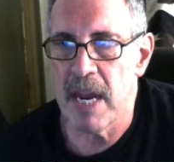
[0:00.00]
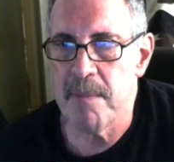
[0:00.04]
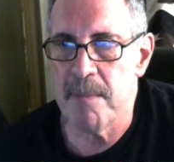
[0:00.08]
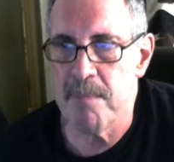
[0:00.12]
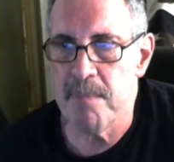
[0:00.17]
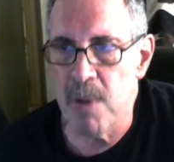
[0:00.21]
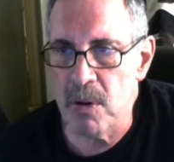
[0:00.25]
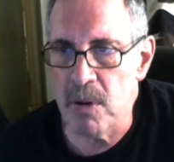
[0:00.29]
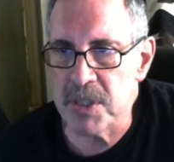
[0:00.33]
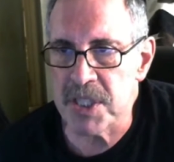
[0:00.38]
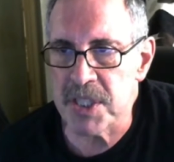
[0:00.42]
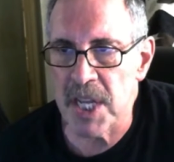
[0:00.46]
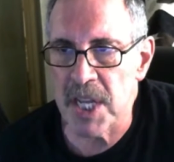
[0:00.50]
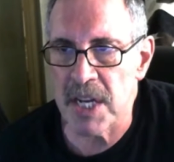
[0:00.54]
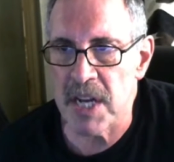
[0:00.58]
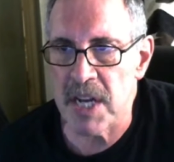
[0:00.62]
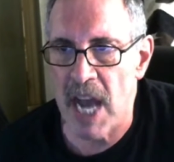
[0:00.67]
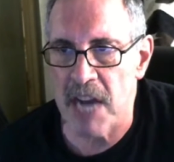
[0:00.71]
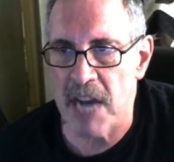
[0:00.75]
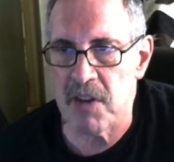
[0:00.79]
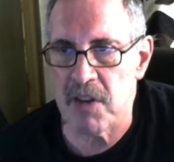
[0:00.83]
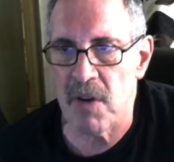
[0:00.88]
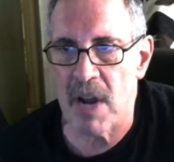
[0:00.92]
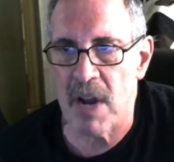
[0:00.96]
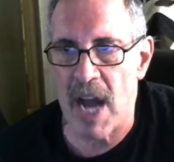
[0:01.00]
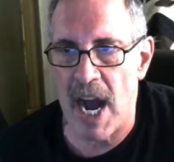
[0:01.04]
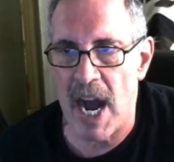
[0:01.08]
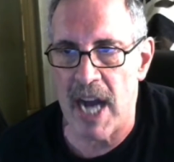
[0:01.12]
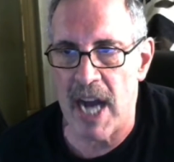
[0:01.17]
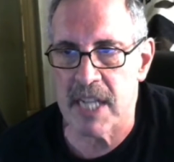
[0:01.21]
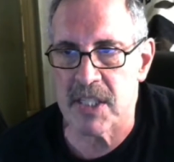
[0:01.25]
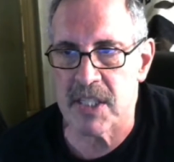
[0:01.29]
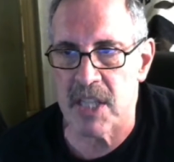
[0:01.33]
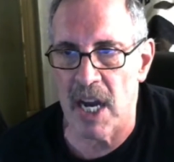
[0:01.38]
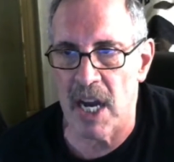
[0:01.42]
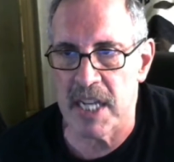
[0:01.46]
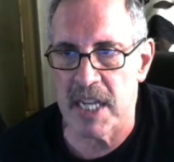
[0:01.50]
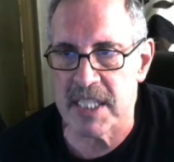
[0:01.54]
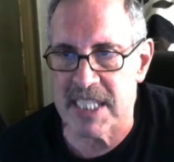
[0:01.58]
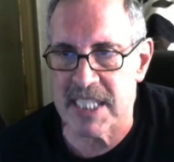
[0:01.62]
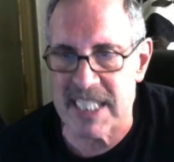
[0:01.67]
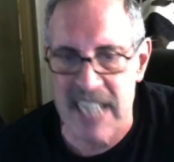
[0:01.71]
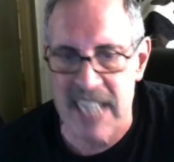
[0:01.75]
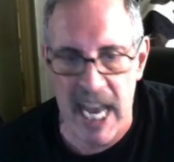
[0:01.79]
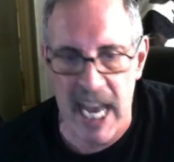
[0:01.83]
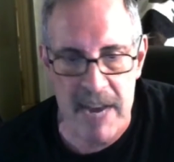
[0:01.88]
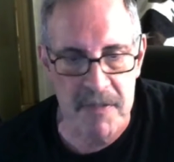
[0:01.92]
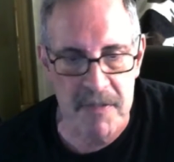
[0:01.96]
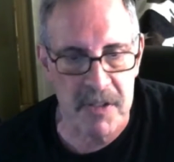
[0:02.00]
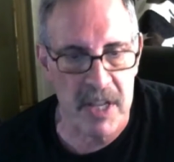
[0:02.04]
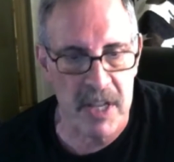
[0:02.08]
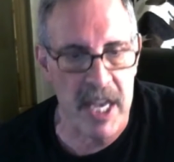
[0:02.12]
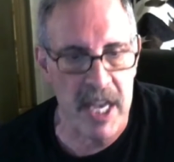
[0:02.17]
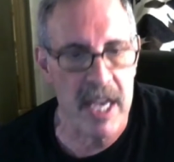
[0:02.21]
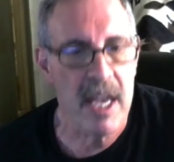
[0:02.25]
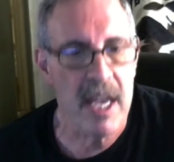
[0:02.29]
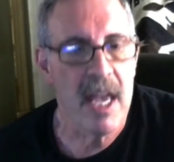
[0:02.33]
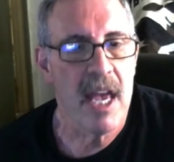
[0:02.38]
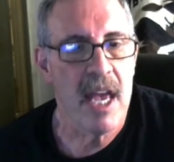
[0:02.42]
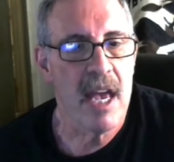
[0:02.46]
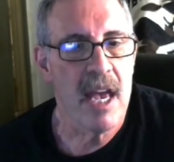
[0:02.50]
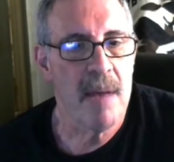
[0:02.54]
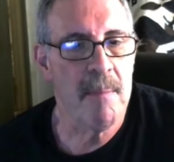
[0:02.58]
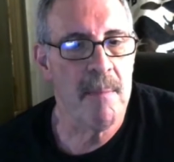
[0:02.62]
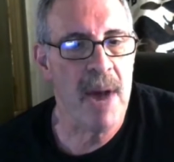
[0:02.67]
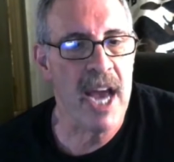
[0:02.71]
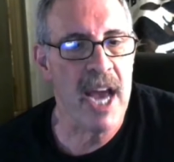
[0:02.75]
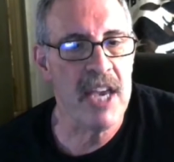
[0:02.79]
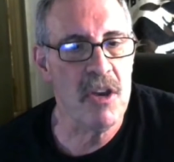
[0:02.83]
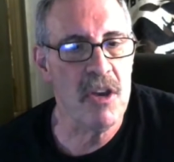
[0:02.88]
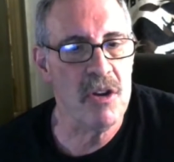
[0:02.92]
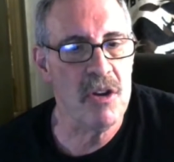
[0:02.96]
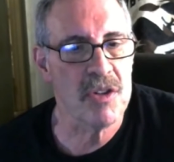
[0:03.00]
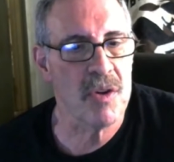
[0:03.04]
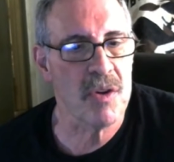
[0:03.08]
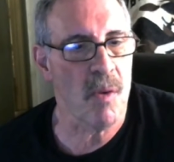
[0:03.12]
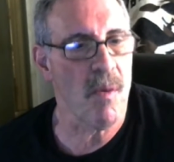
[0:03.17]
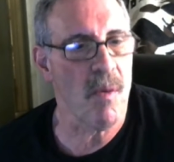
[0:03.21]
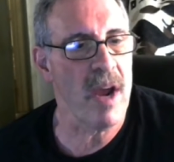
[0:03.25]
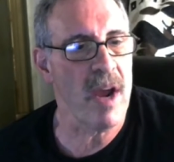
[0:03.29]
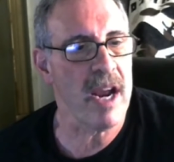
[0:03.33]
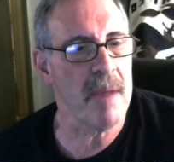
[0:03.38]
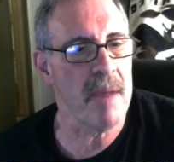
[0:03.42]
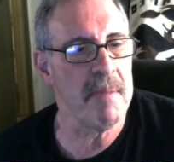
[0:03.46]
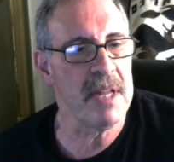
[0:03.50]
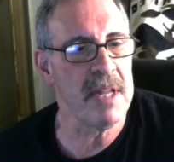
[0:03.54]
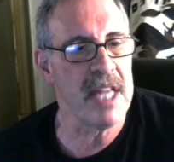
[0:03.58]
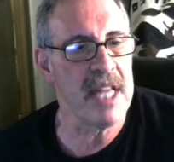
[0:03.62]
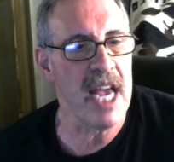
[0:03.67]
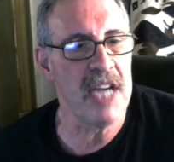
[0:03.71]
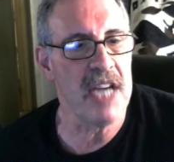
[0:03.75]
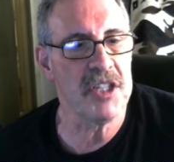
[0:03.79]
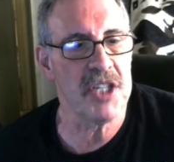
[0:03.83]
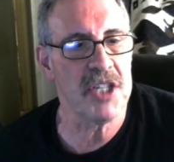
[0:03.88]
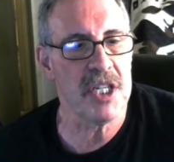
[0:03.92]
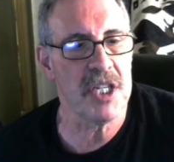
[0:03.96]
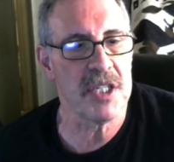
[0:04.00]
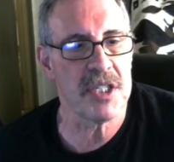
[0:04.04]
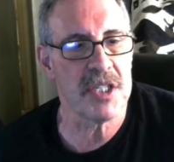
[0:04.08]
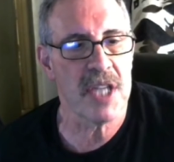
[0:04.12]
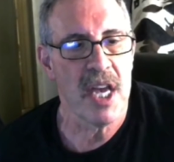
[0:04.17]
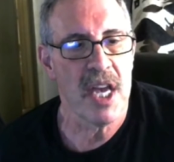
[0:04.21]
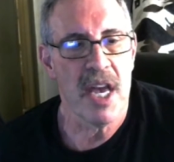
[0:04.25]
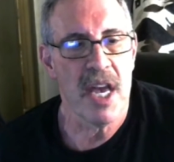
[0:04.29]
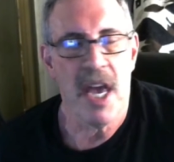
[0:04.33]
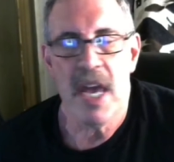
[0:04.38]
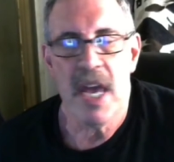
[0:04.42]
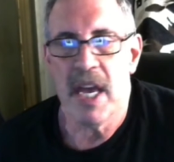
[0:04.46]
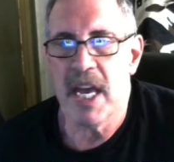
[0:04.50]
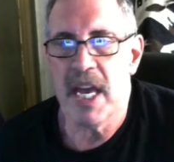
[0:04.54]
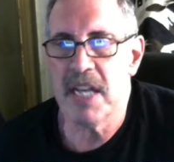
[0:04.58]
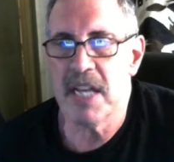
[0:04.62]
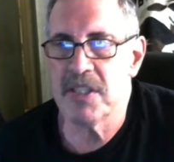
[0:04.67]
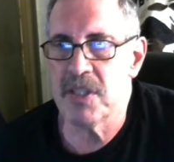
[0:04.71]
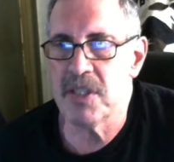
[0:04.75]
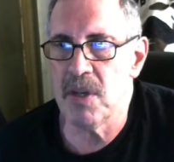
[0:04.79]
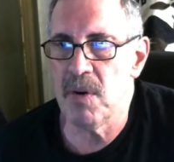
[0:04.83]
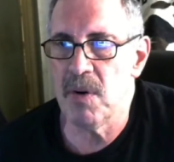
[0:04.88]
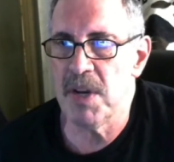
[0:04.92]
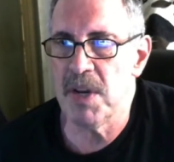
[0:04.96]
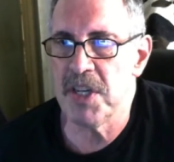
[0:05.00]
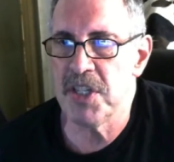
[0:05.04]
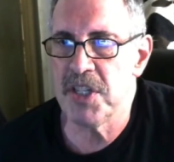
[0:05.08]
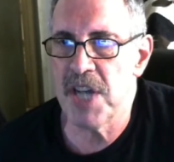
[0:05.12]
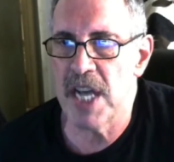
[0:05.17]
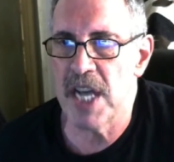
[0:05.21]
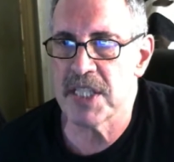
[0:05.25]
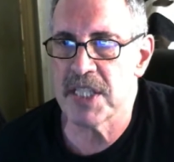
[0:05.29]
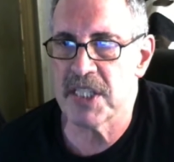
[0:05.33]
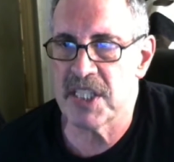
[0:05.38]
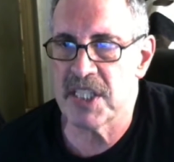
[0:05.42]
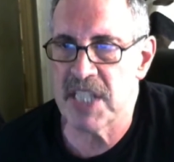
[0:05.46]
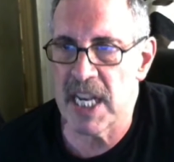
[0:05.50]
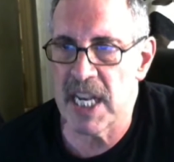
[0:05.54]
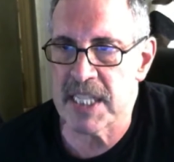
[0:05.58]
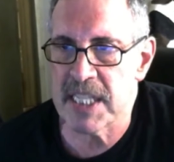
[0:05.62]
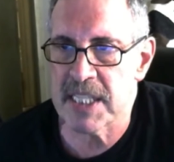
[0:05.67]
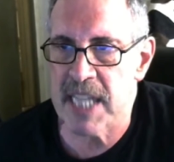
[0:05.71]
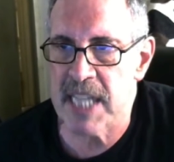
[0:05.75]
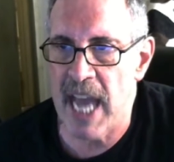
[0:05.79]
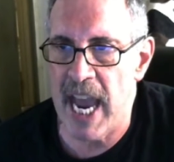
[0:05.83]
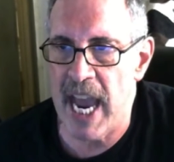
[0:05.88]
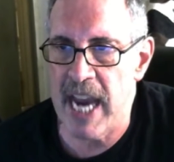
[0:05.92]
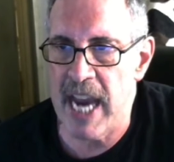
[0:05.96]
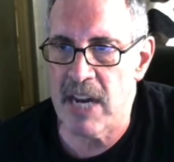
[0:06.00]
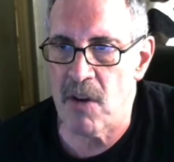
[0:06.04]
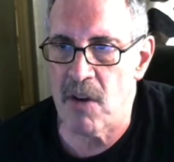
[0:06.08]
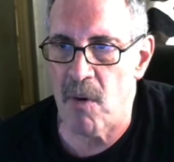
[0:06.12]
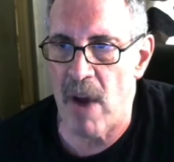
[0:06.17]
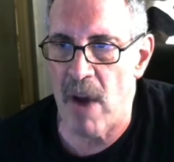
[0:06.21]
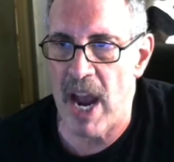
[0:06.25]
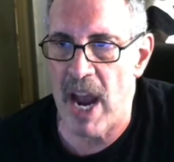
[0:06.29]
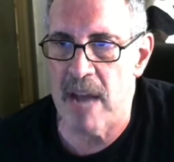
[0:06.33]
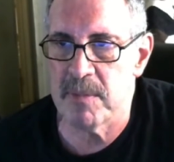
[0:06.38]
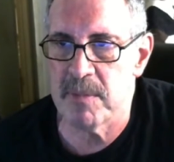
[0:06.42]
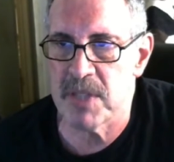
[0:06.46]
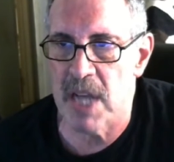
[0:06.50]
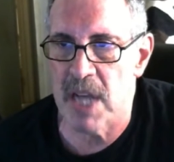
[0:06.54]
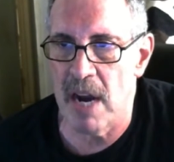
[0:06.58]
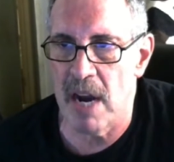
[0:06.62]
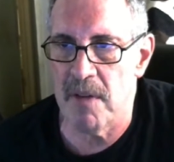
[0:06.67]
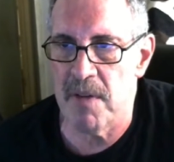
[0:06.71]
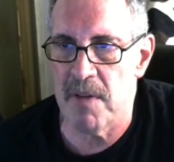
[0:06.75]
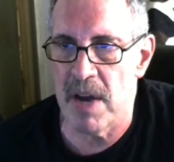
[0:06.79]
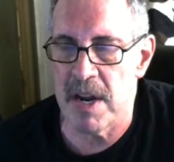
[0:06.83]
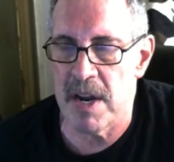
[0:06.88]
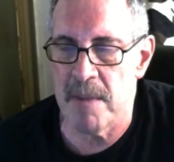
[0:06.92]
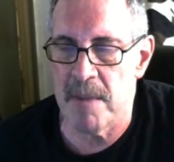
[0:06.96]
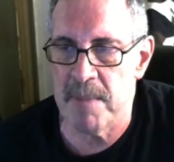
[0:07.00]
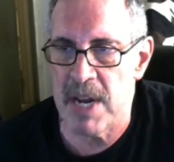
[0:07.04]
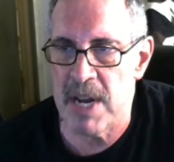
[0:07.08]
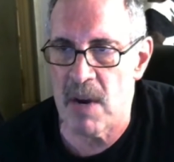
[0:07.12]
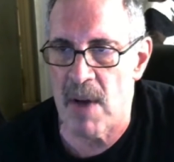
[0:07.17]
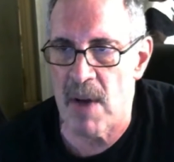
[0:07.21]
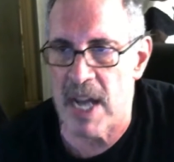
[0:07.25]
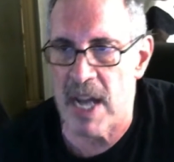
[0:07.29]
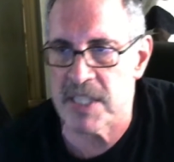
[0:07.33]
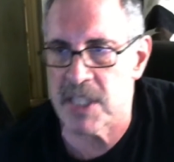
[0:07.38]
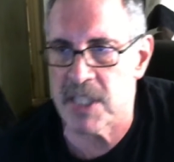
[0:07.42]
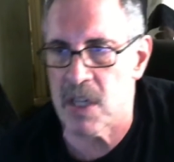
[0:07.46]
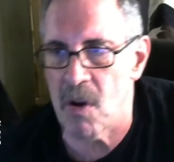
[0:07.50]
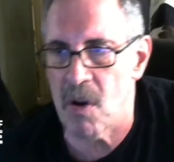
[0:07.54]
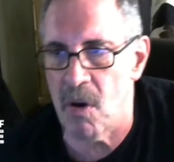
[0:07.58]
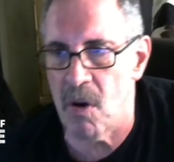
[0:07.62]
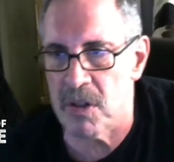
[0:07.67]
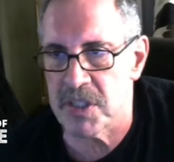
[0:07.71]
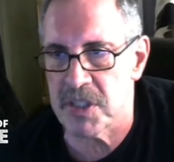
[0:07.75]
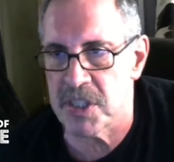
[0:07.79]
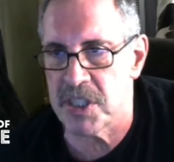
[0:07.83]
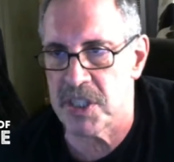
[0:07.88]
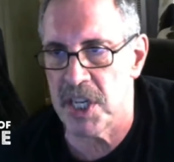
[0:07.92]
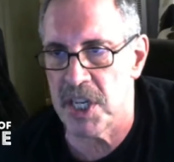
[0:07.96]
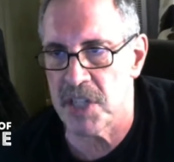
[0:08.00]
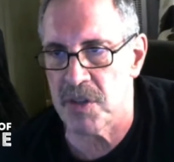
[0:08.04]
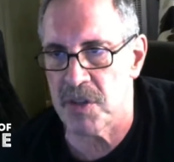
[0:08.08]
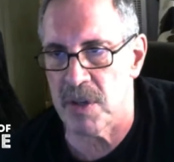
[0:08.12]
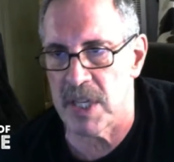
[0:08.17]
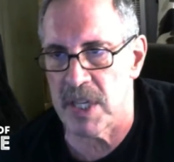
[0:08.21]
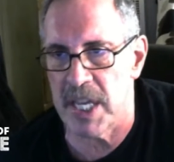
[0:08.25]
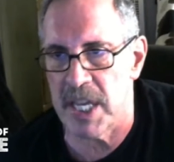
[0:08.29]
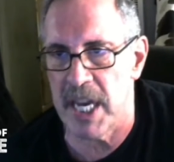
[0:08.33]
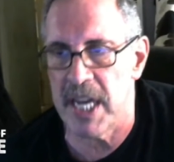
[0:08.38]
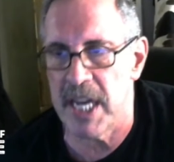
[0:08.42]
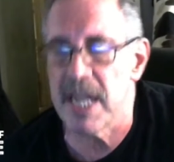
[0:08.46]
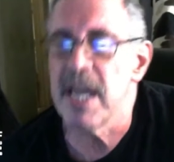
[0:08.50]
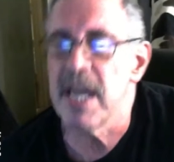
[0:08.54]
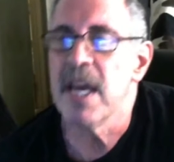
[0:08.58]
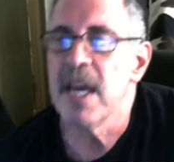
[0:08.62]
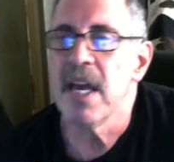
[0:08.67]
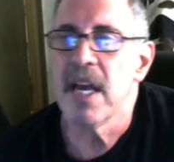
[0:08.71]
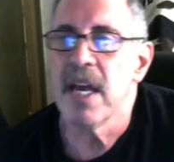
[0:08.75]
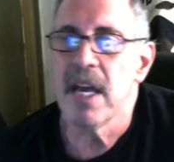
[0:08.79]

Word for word: in boosting nitric oxide safely, my usual recommendations is to ingest six to eight grams of an amino acid called citrulline,